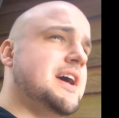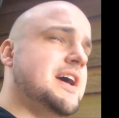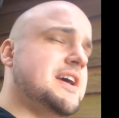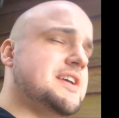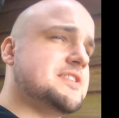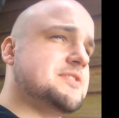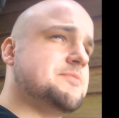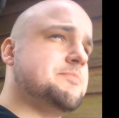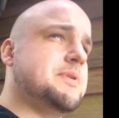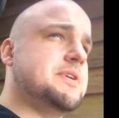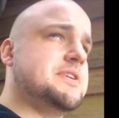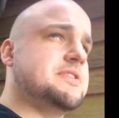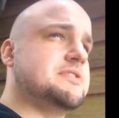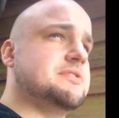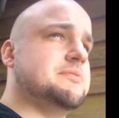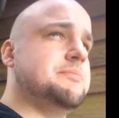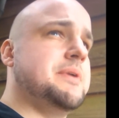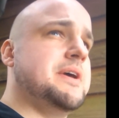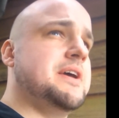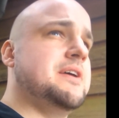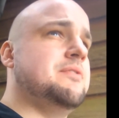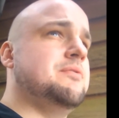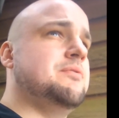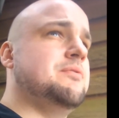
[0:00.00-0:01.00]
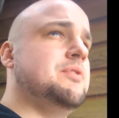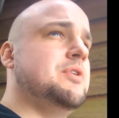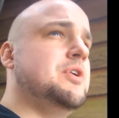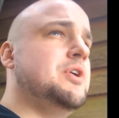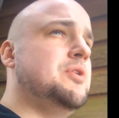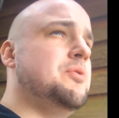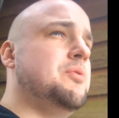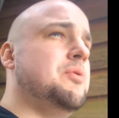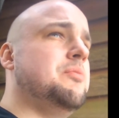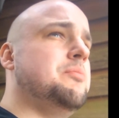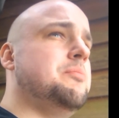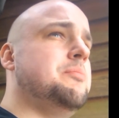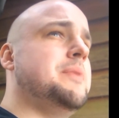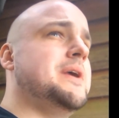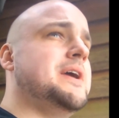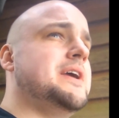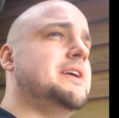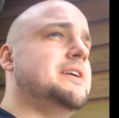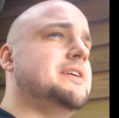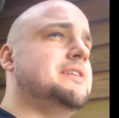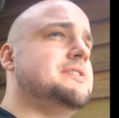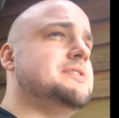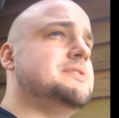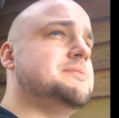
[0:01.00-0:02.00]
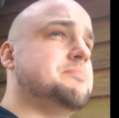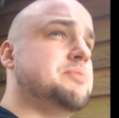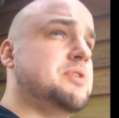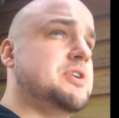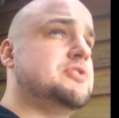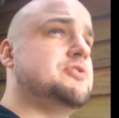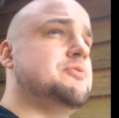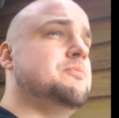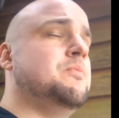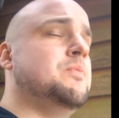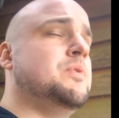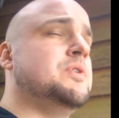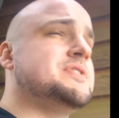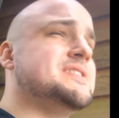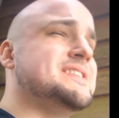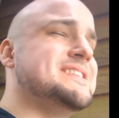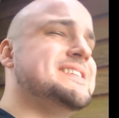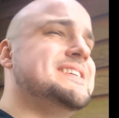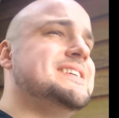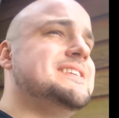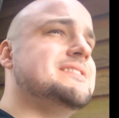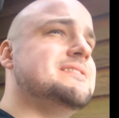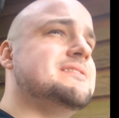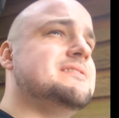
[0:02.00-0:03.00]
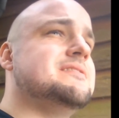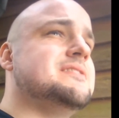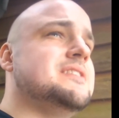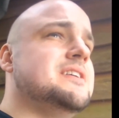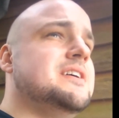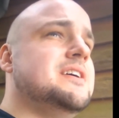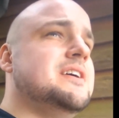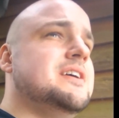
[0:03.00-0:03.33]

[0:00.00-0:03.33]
aspects about what make depression what it is.